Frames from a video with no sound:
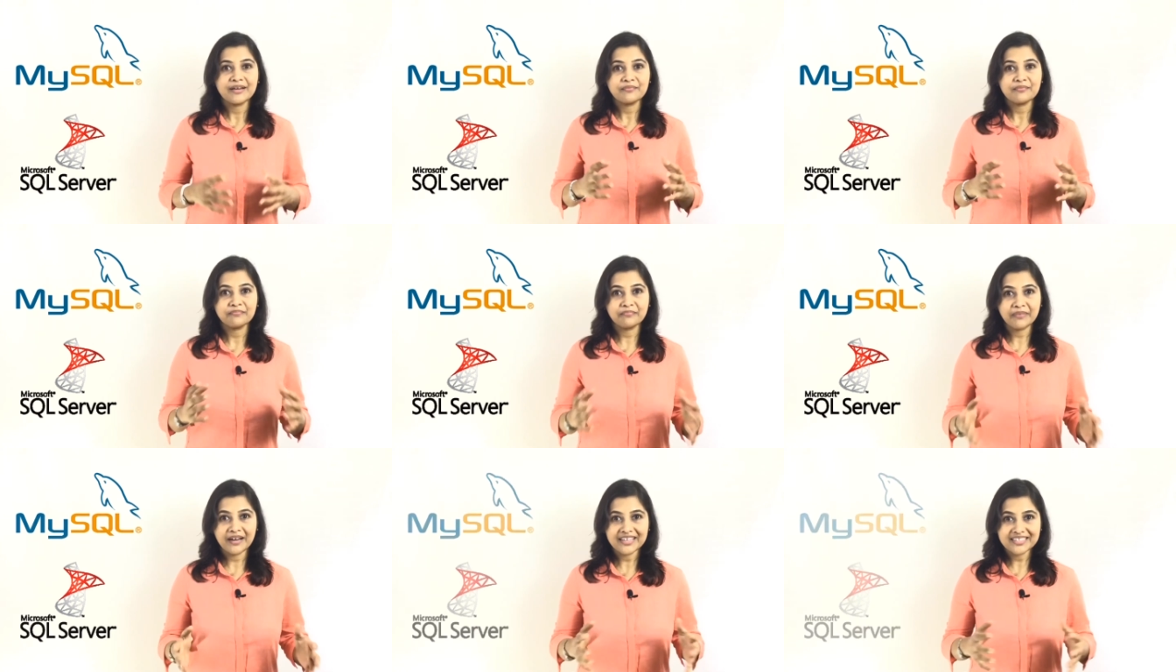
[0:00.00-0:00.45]

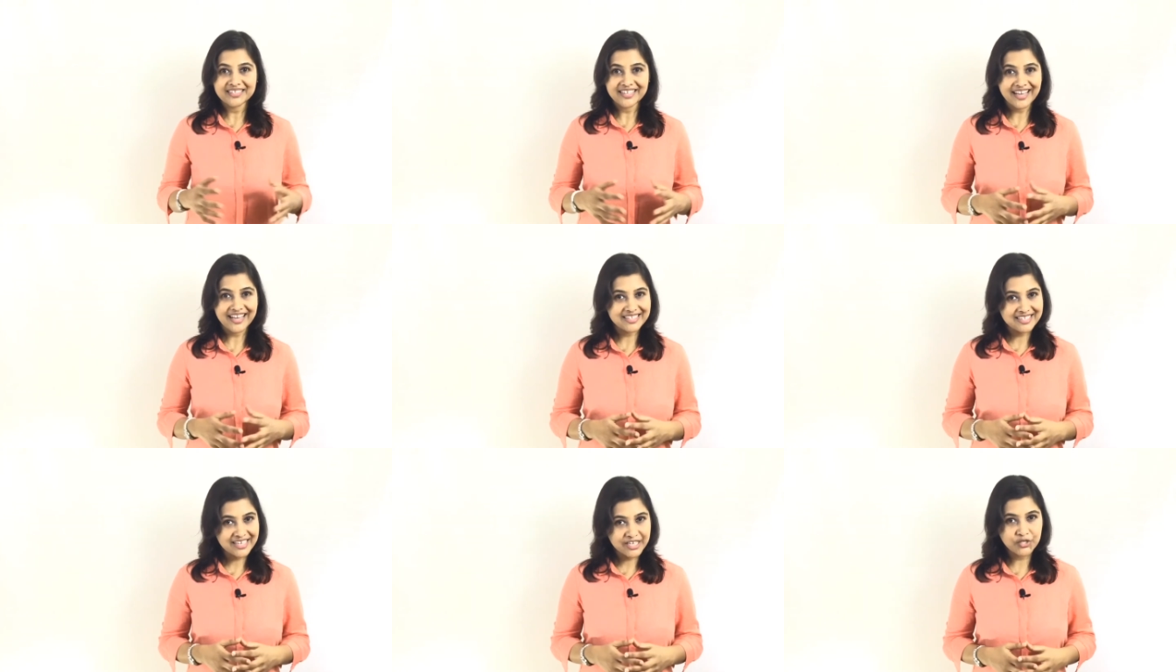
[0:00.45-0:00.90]
But
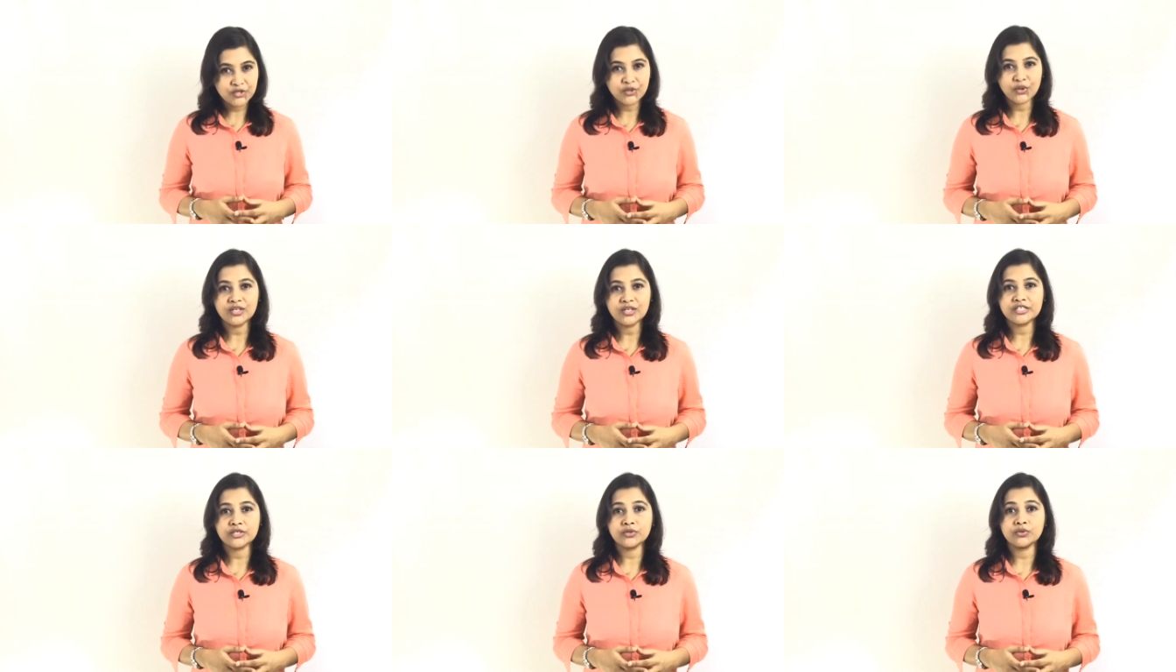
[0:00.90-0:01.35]
as I
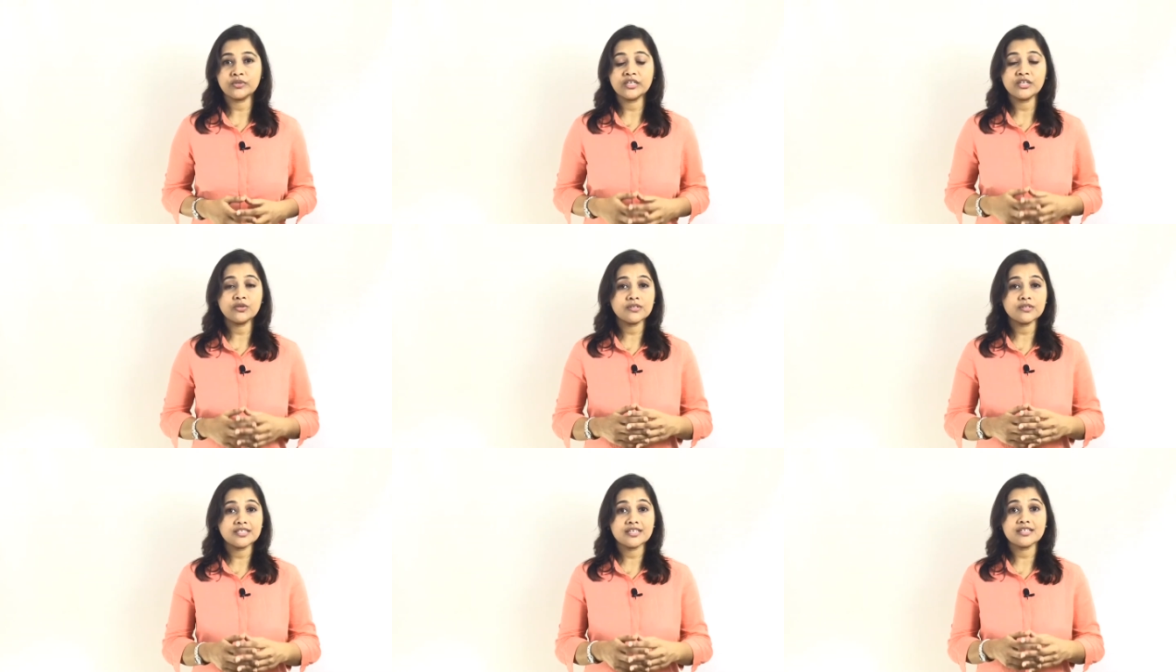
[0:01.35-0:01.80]
told you,
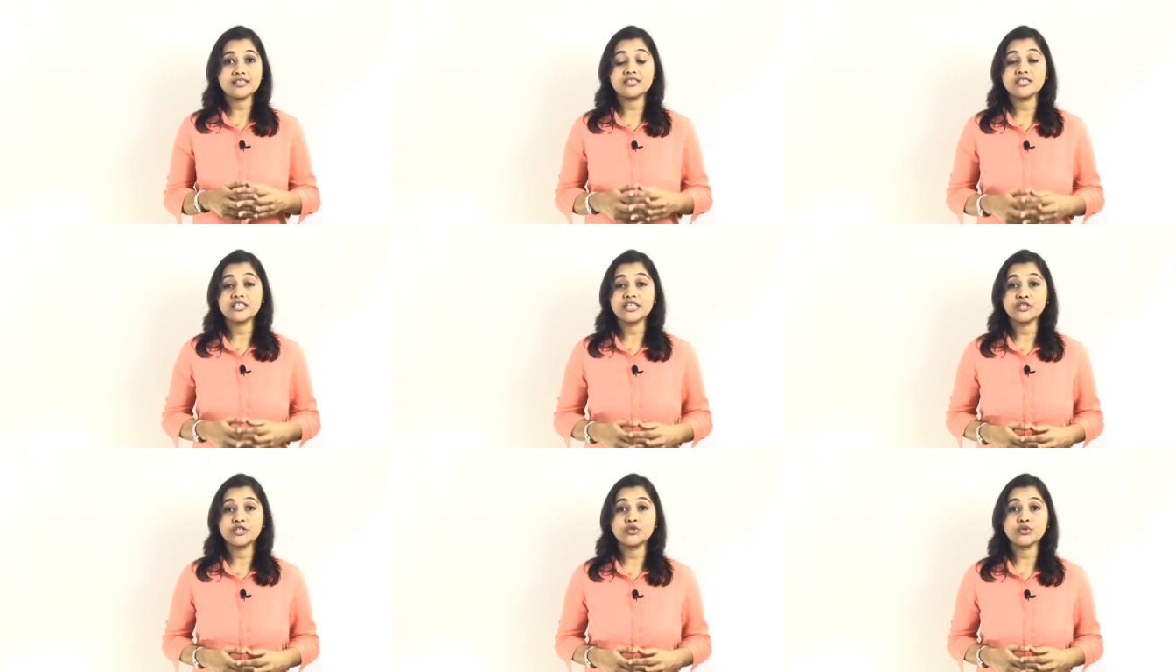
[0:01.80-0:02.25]
you just
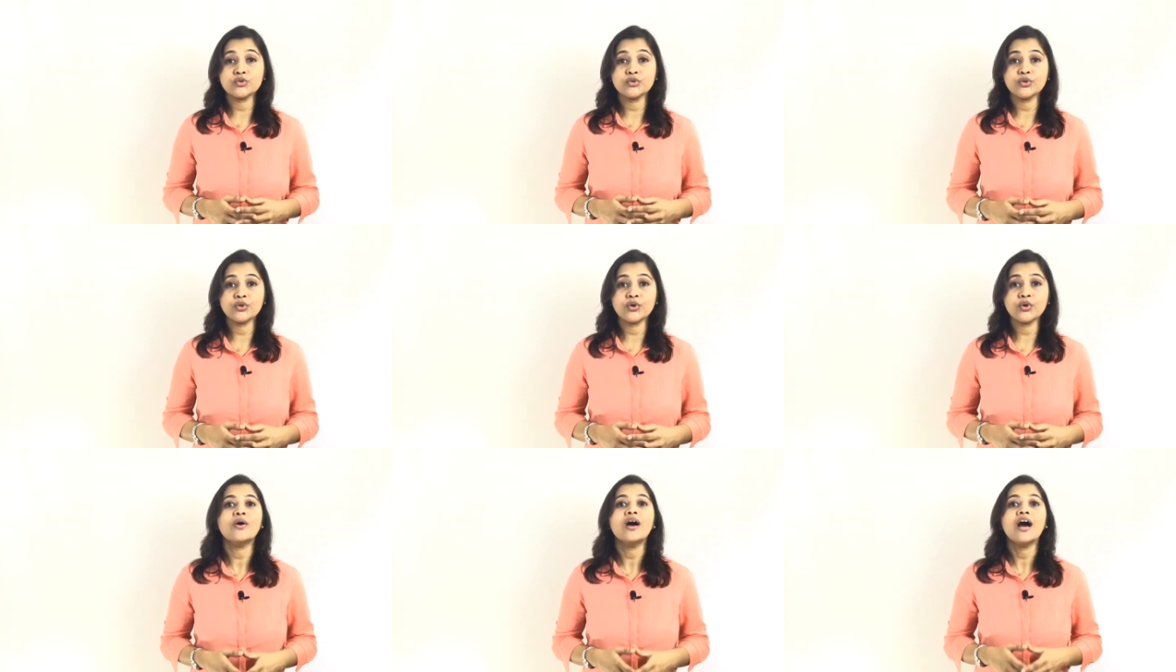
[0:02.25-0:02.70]
need to know